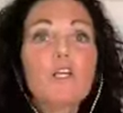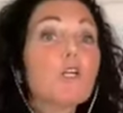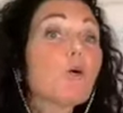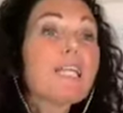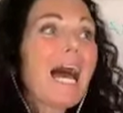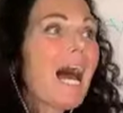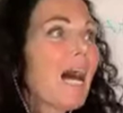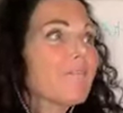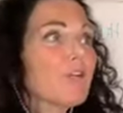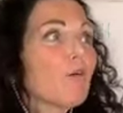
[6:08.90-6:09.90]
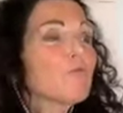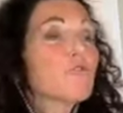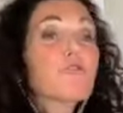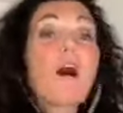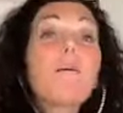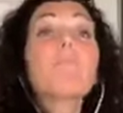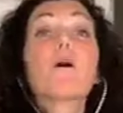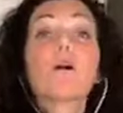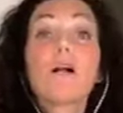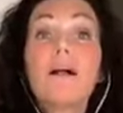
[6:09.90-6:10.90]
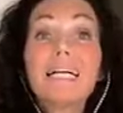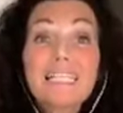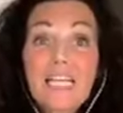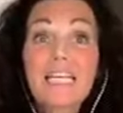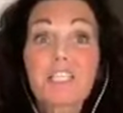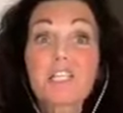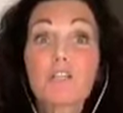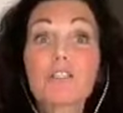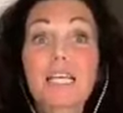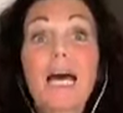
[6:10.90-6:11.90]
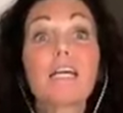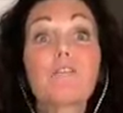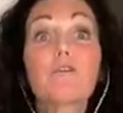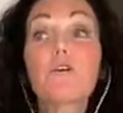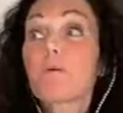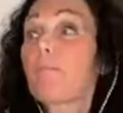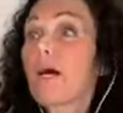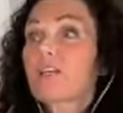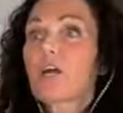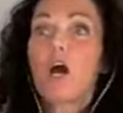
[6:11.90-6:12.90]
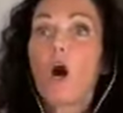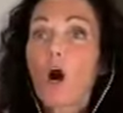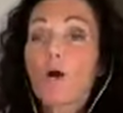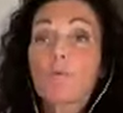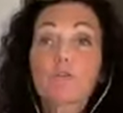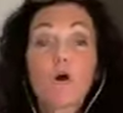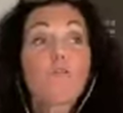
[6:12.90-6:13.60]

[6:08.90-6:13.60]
you'll have no trouble changing your diet for the better almost